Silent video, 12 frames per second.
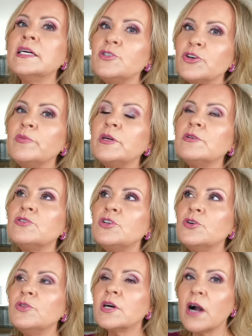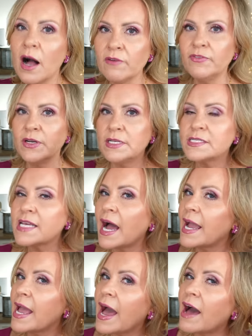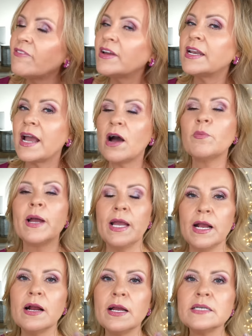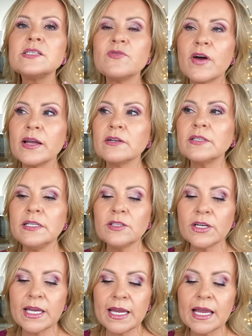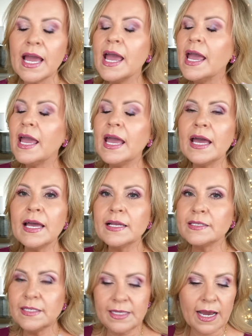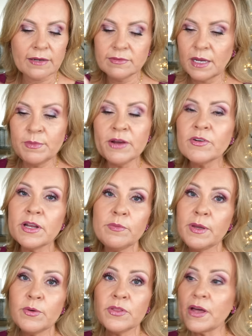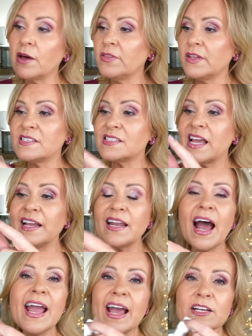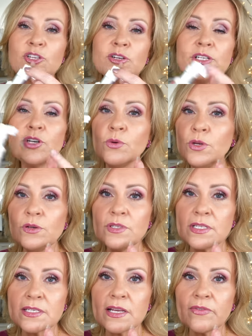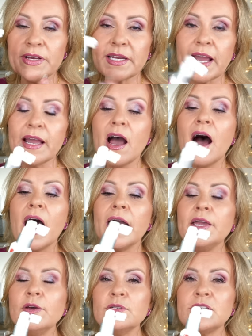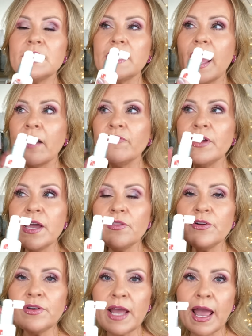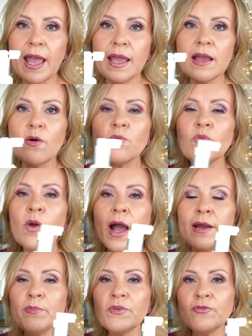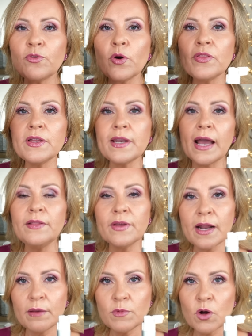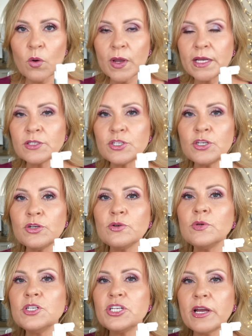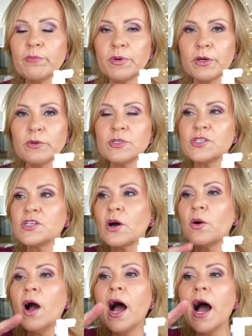contribute to the confidence I have in how my hair is finally looking. And yeah, I'm never going to be without this. And I actually don't use this every day. I use it every other day right before the night that I'm going to shampoo. So